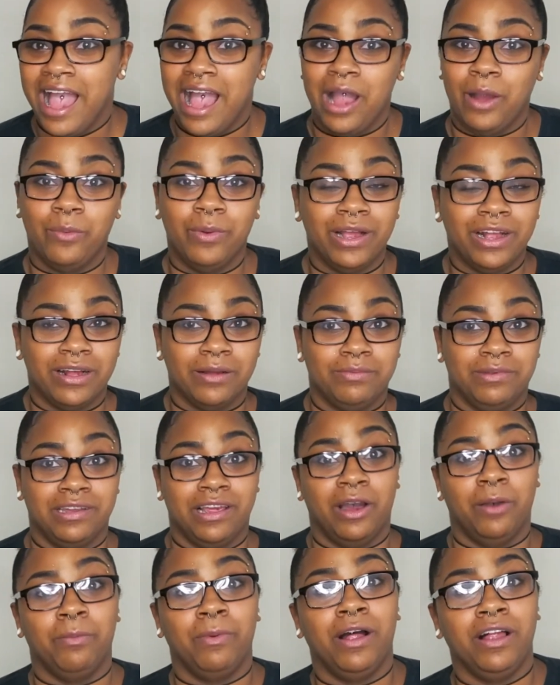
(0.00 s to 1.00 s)
I wake up to
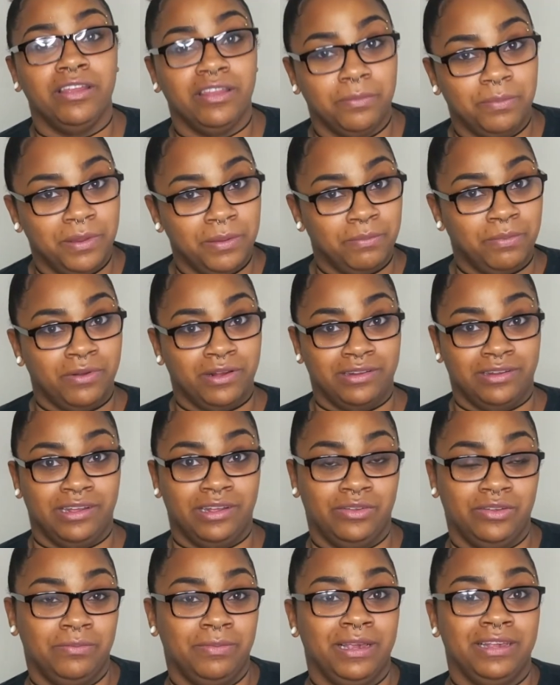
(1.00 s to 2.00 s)
help other people because
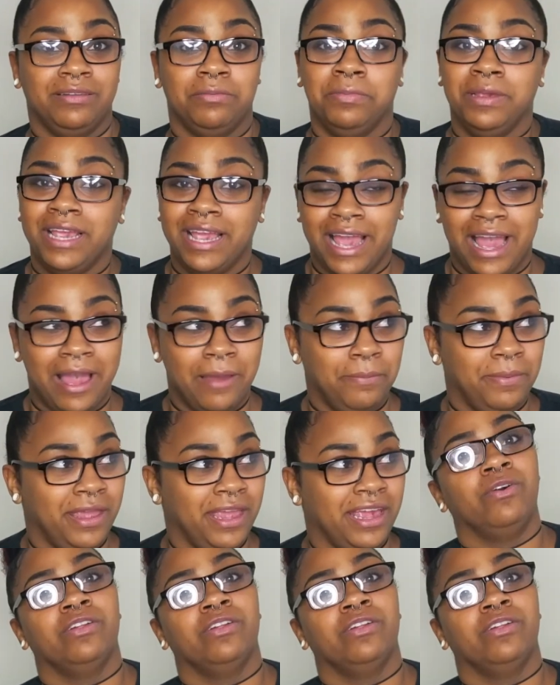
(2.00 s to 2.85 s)
that's what makes me happy,